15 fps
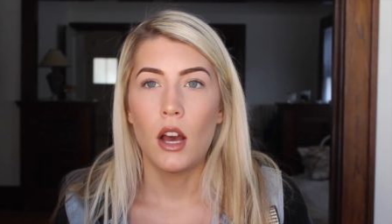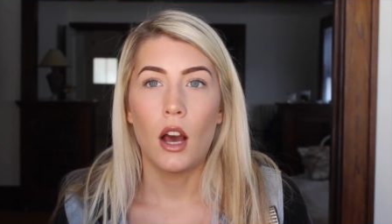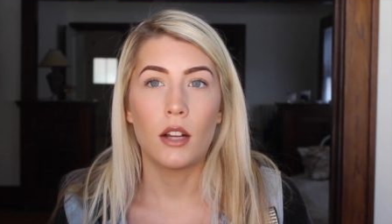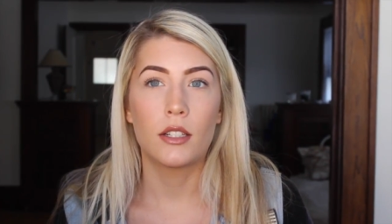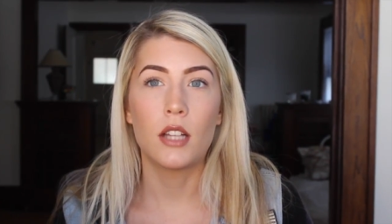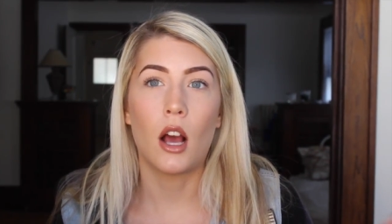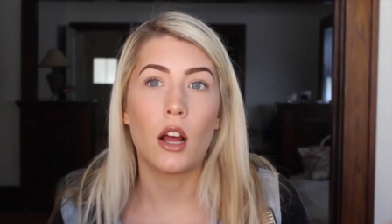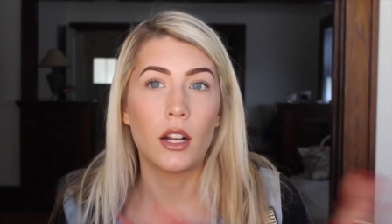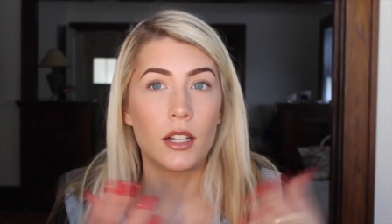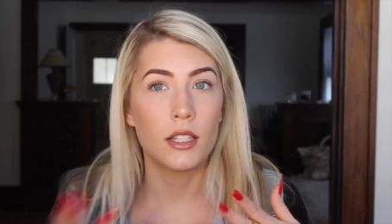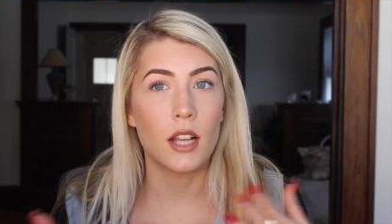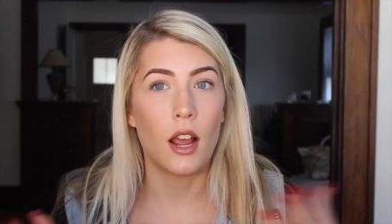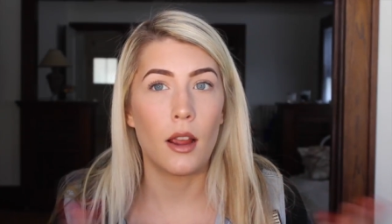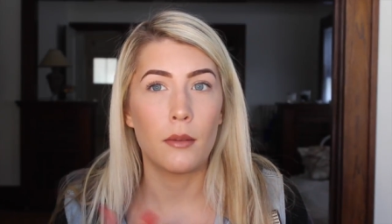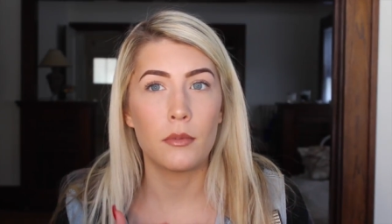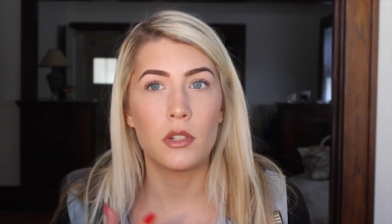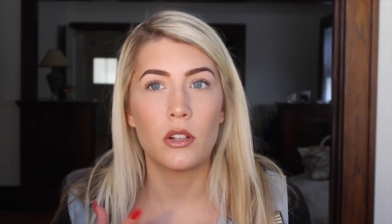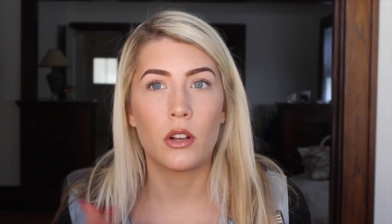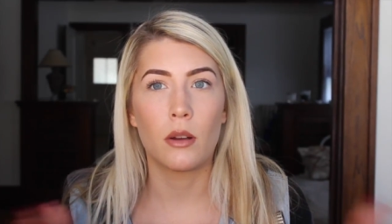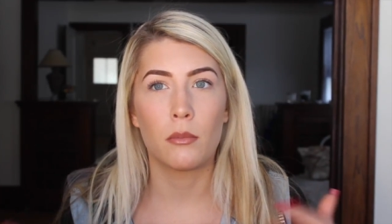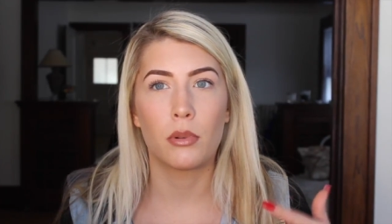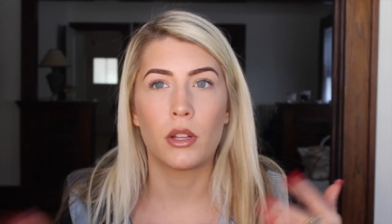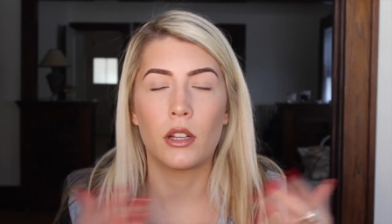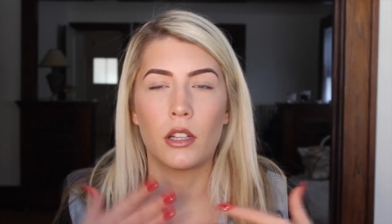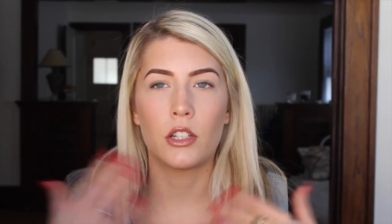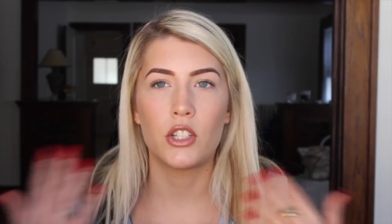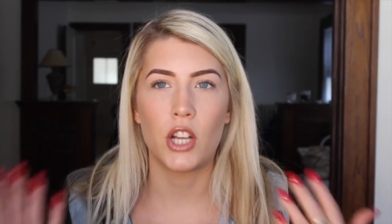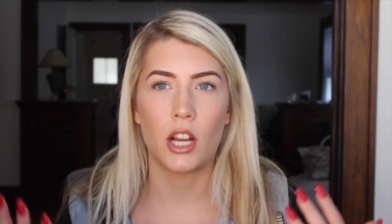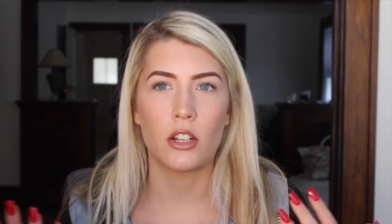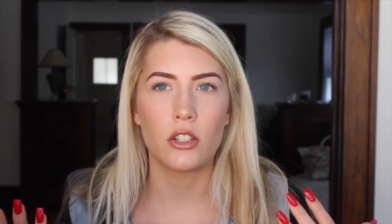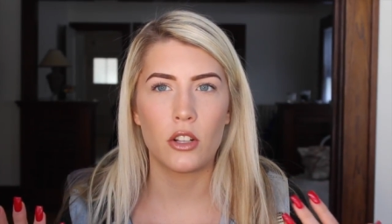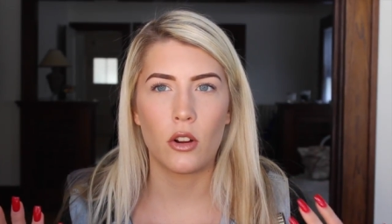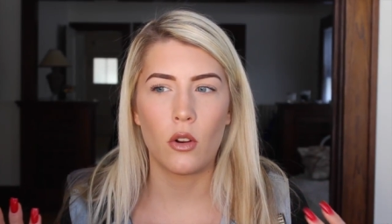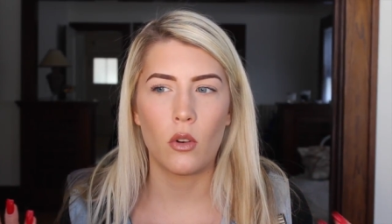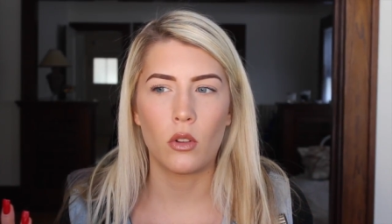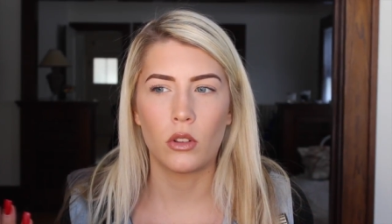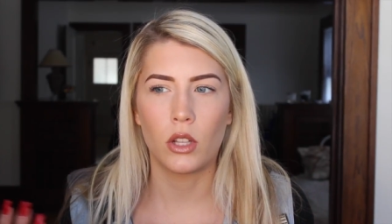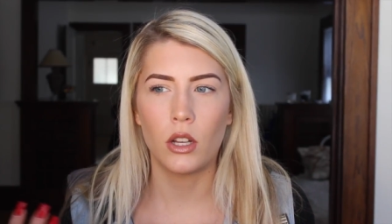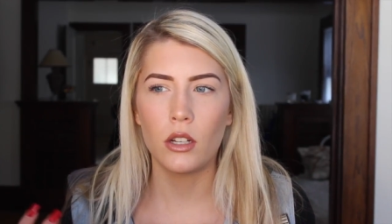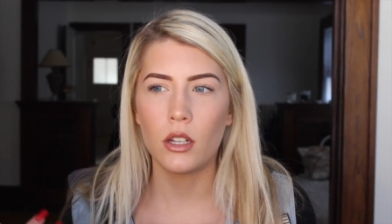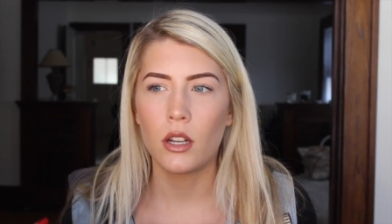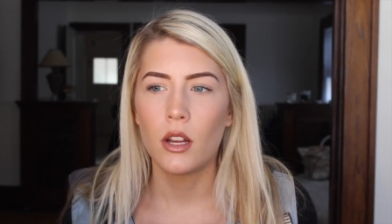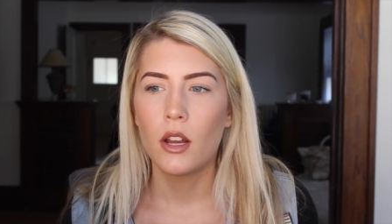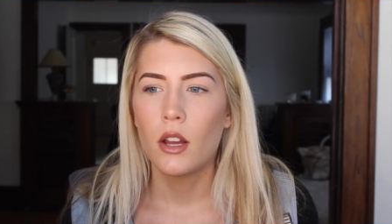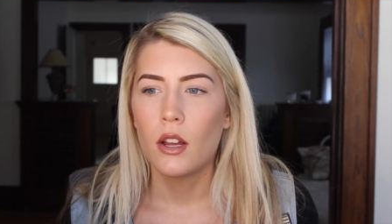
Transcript: a ton of time to completely change their whole look.